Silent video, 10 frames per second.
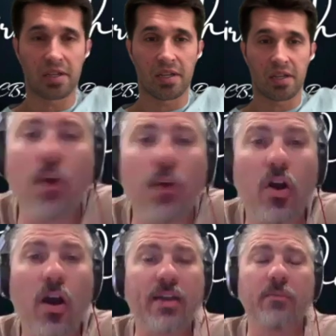Oh, no,
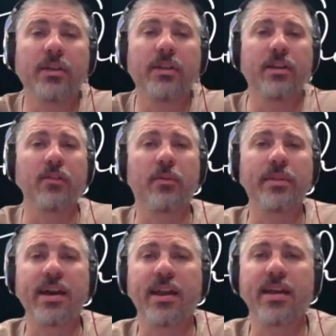I completely agree with
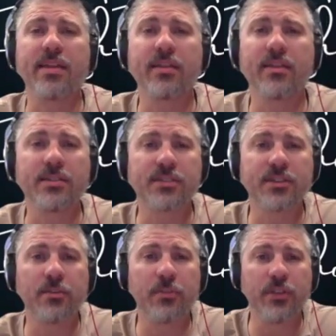that. I think this is
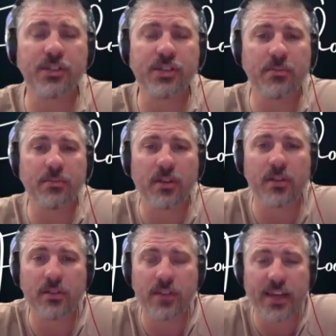going to put a chip
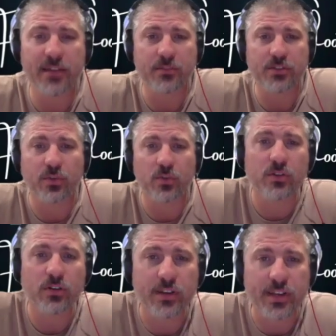on Tatum's
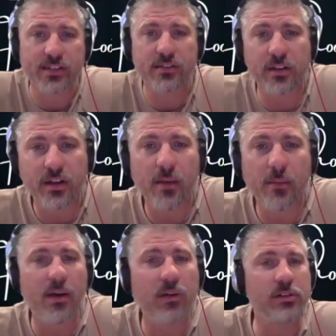shoulder and he's going to come
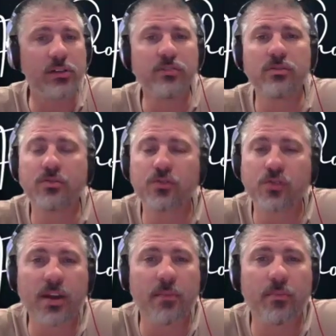out and
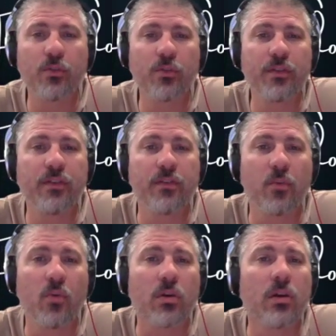try to prove even
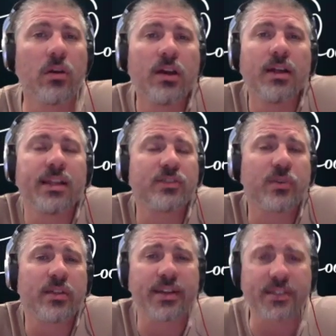more. That's
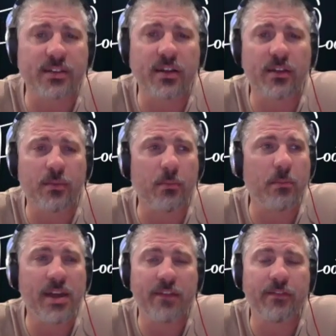why I think it's another
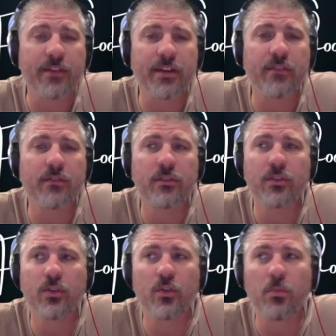benefit
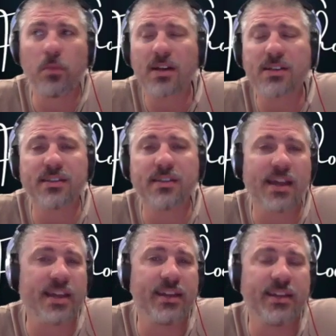to Boston
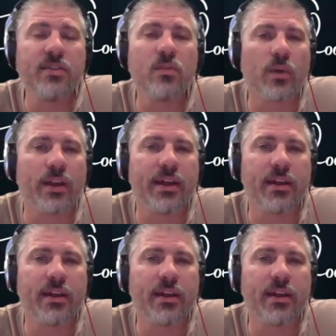that he didn't win it,